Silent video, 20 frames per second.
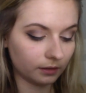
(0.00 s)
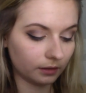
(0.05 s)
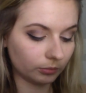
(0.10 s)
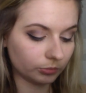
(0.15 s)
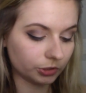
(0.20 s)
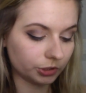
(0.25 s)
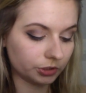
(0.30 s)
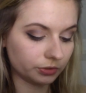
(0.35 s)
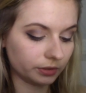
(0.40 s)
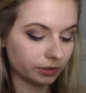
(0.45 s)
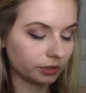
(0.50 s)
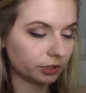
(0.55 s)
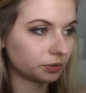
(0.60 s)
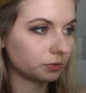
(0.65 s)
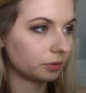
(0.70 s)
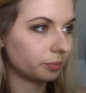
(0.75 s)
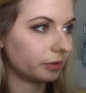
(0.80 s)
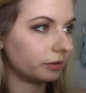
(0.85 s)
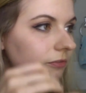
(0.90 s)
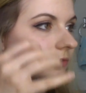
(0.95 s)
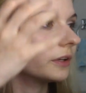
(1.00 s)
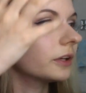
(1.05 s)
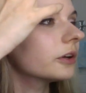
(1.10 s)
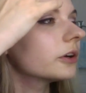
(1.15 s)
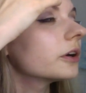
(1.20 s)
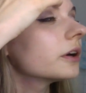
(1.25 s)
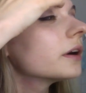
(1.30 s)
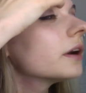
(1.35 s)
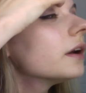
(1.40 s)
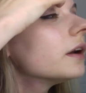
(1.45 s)
Just doing this with my
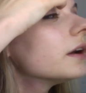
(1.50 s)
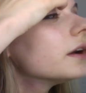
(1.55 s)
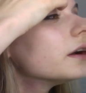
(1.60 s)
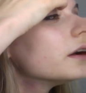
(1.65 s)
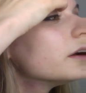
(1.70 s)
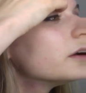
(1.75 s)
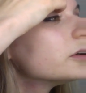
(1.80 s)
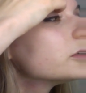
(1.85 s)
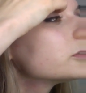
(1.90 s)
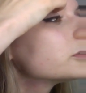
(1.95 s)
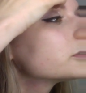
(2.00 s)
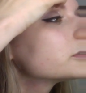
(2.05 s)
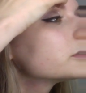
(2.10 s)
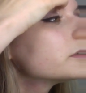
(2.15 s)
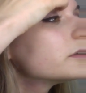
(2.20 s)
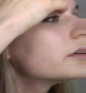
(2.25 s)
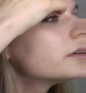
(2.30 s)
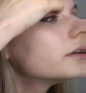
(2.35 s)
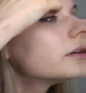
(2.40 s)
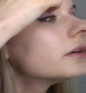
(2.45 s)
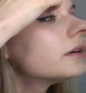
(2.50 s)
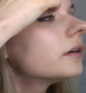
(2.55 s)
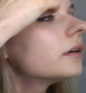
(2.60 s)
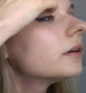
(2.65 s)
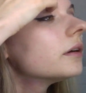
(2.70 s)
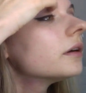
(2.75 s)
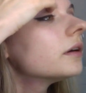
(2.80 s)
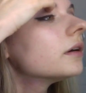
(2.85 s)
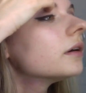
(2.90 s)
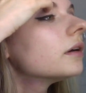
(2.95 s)
finger and just
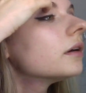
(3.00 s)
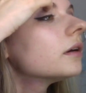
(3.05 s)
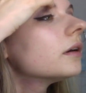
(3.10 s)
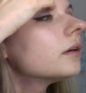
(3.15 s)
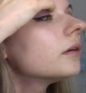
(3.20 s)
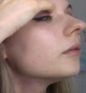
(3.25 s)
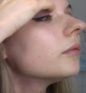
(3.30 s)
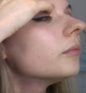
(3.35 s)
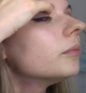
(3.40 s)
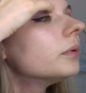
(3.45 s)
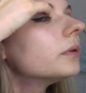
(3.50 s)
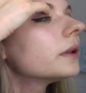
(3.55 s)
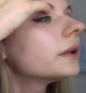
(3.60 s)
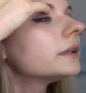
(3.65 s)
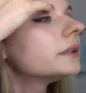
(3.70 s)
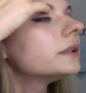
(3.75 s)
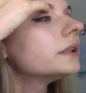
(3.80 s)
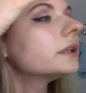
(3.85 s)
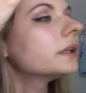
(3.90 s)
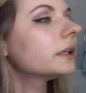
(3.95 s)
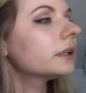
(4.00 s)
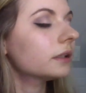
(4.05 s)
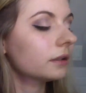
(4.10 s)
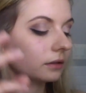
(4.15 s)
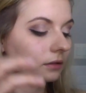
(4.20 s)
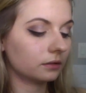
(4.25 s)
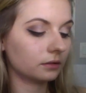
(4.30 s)
blending it.